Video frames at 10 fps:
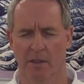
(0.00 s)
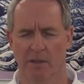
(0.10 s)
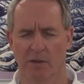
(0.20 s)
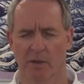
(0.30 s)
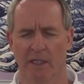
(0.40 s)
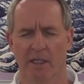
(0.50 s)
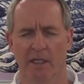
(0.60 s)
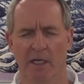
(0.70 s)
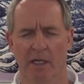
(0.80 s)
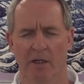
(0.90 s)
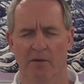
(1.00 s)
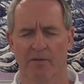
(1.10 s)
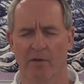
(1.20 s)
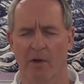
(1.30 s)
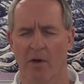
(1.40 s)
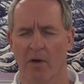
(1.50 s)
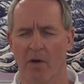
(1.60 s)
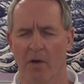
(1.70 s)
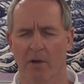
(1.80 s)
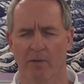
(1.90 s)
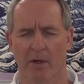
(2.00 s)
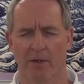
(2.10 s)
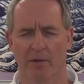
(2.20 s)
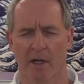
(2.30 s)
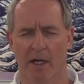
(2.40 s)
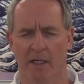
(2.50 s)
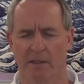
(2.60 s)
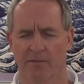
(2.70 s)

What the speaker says: So inhale, feel all around your eyes,